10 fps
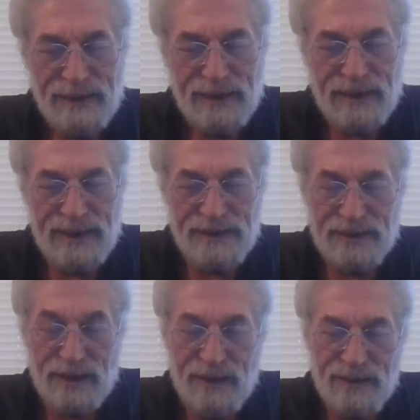All right,
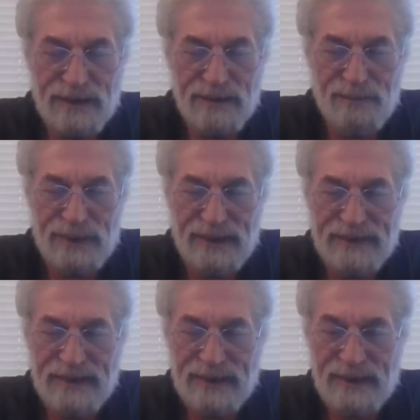so the
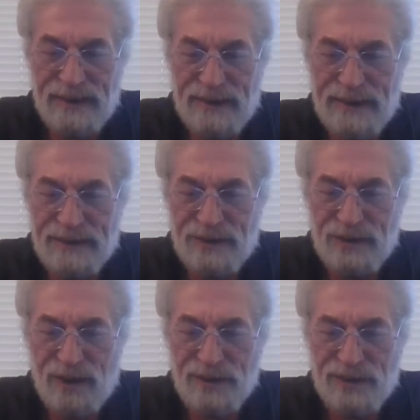lobelia, it's
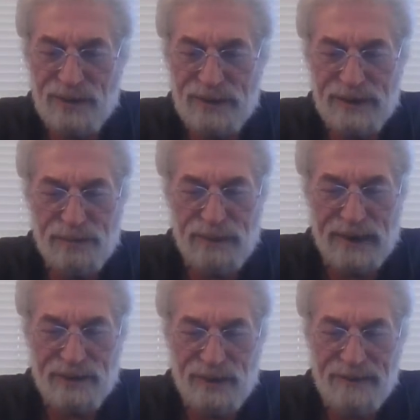also an
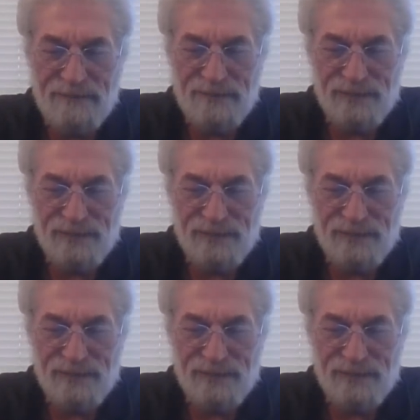expectorant.